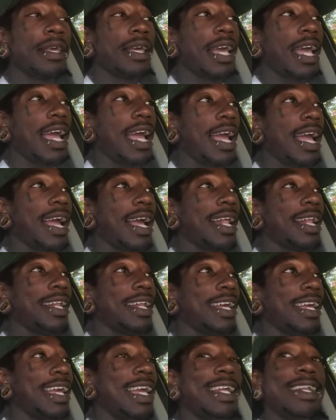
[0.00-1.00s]
and
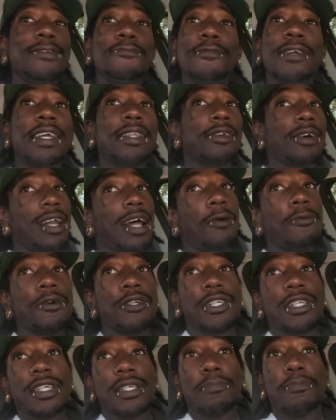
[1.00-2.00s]
he, he thought I was
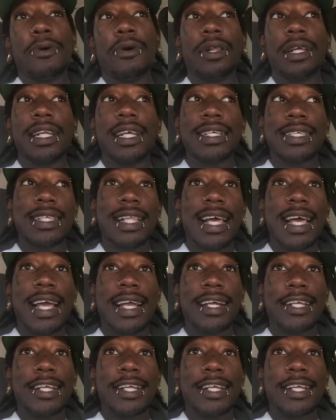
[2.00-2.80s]
just pulling his leg